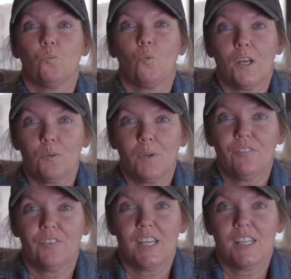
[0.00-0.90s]
what do we
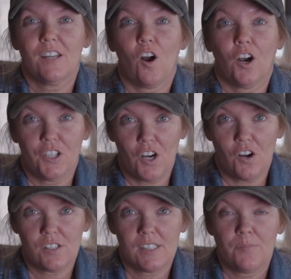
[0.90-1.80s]
feed our
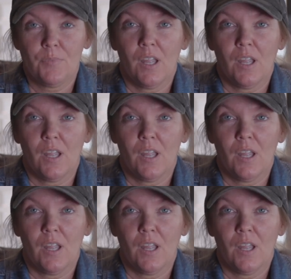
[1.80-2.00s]
dogs?